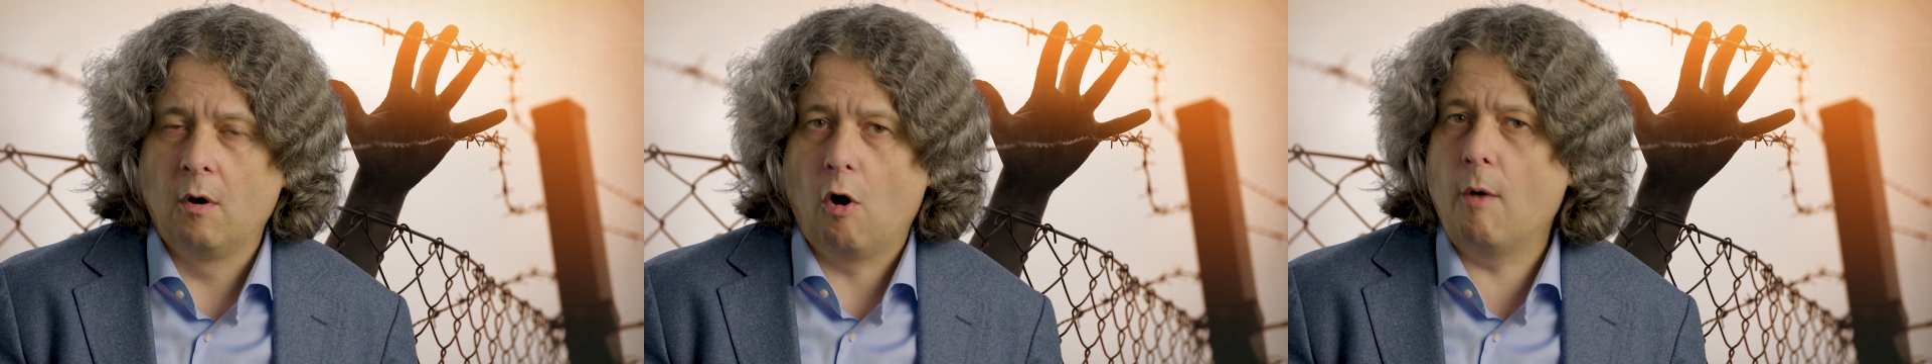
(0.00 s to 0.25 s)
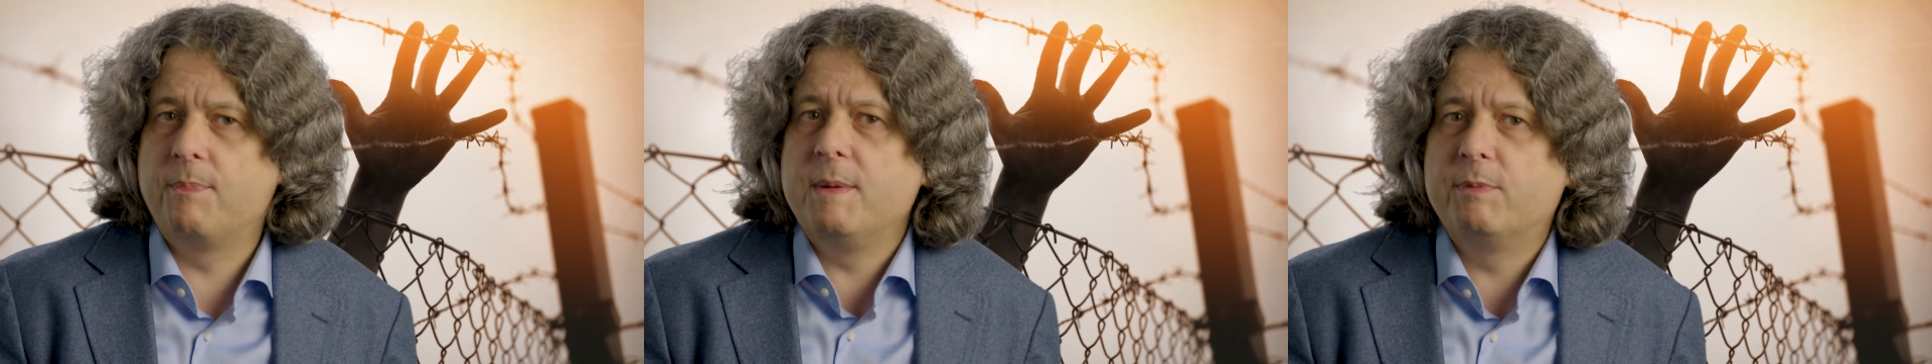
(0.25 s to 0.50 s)

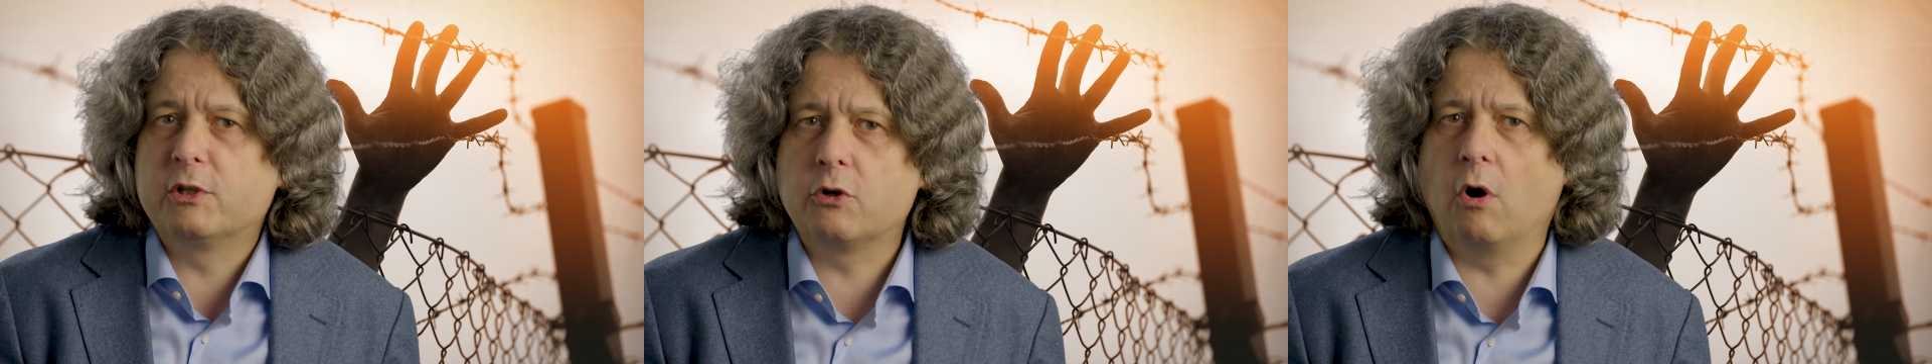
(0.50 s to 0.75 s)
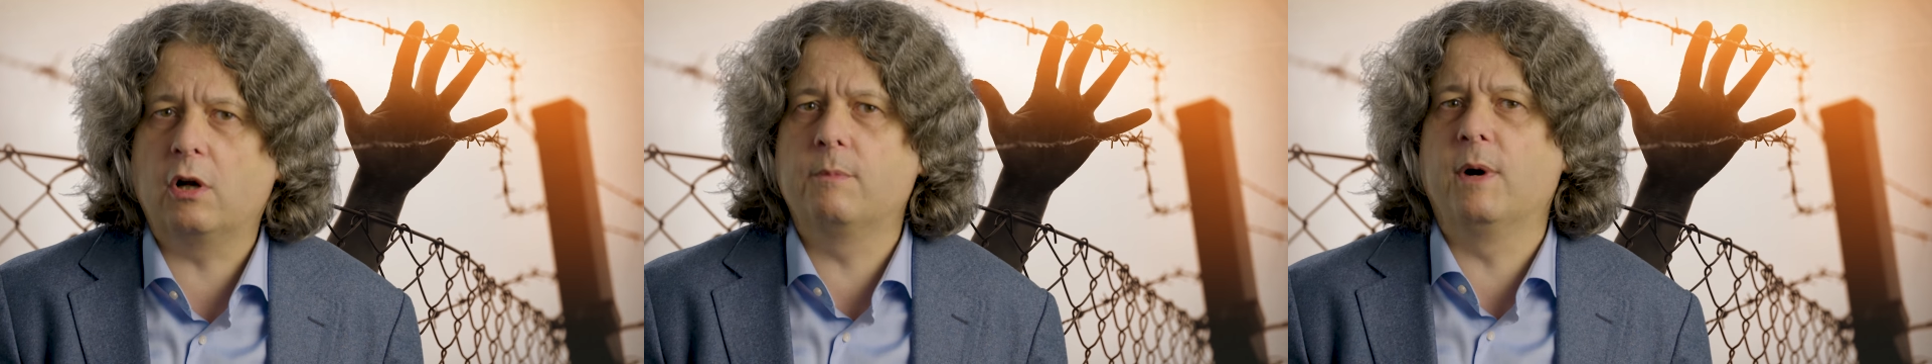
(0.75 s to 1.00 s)
Or people
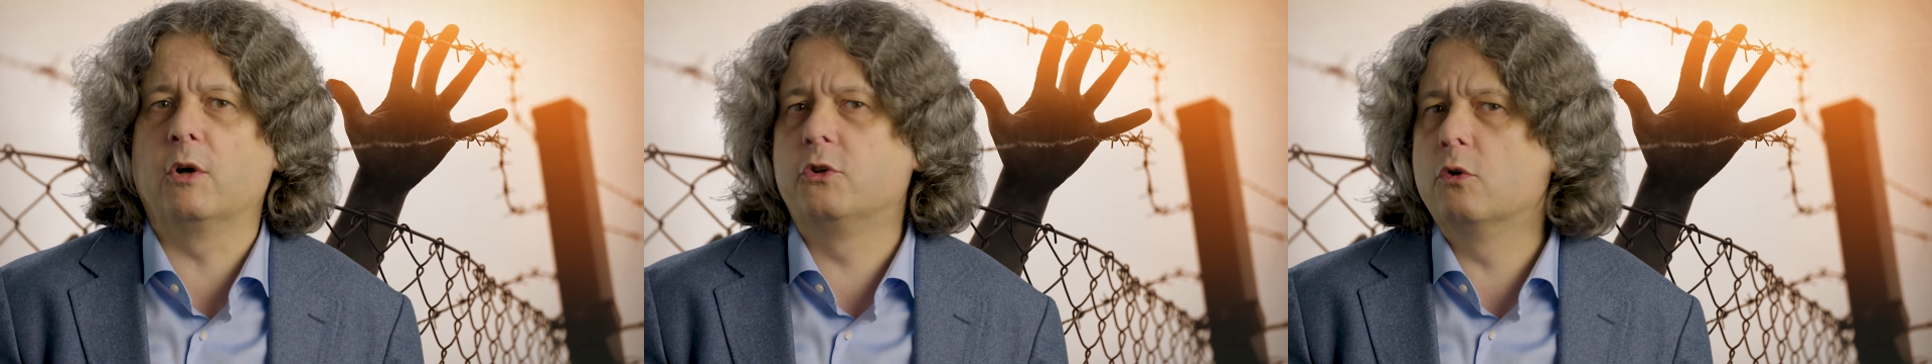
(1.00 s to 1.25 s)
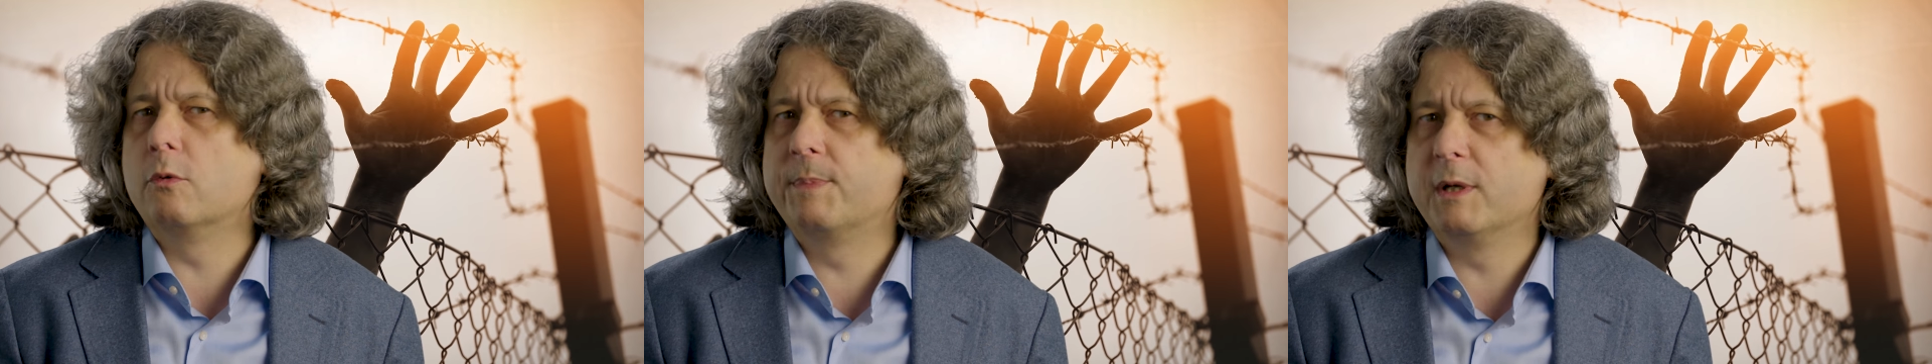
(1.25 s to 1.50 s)
talk about
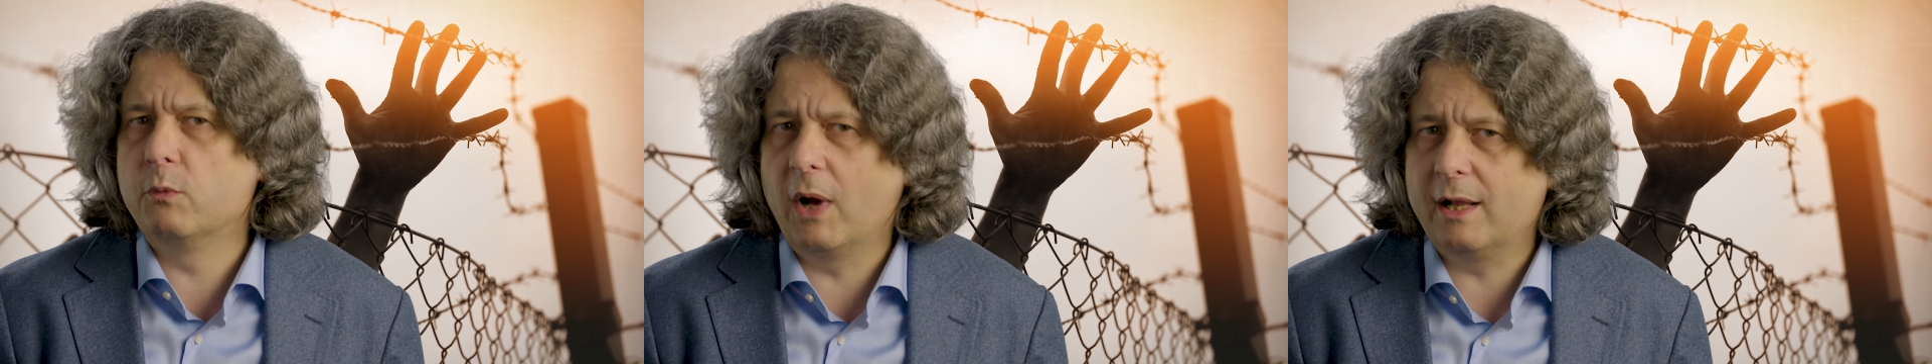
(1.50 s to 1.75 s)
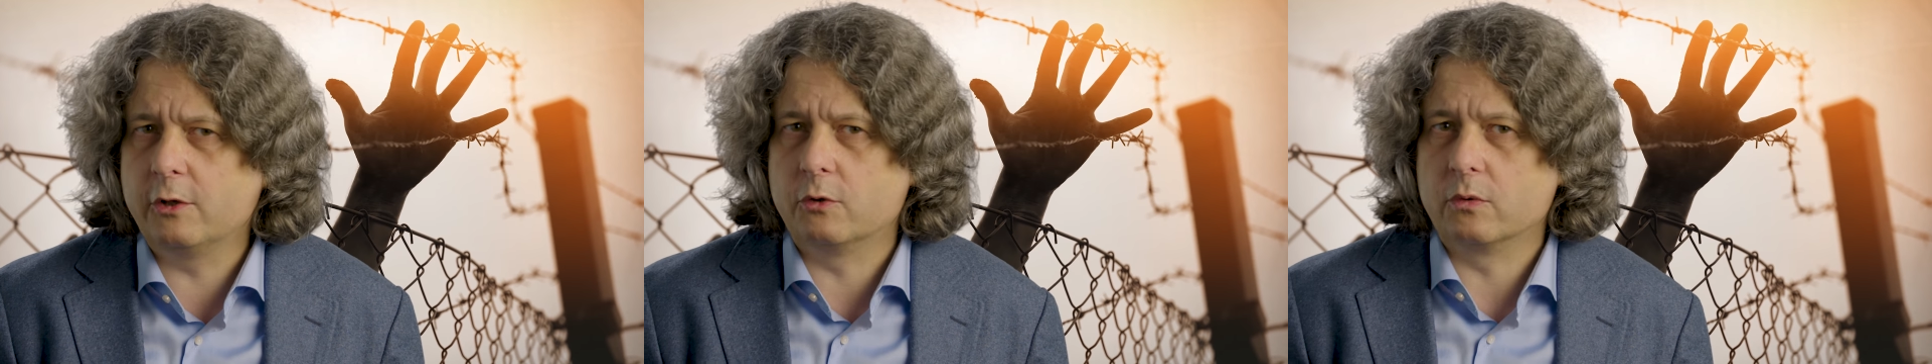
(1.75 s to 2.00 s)
European
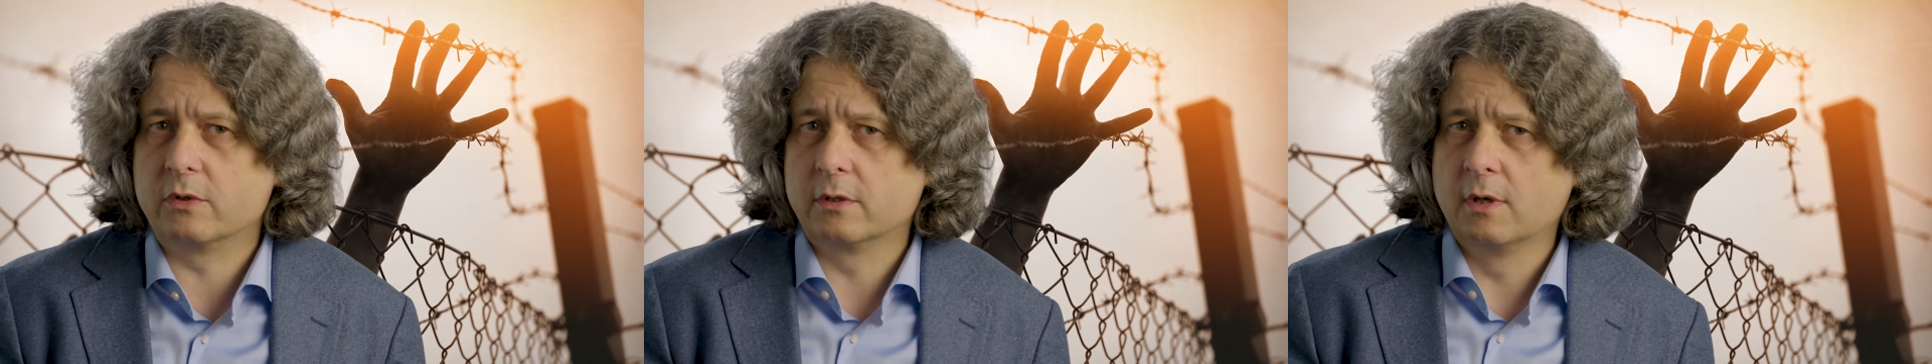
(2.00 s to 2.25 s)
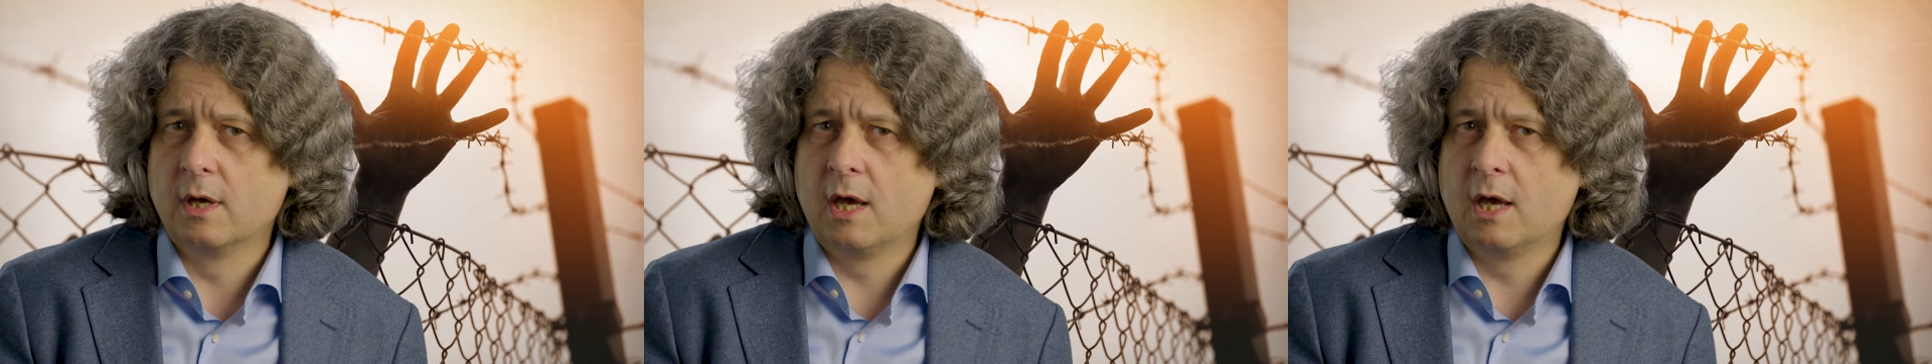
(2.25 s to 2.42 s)
values,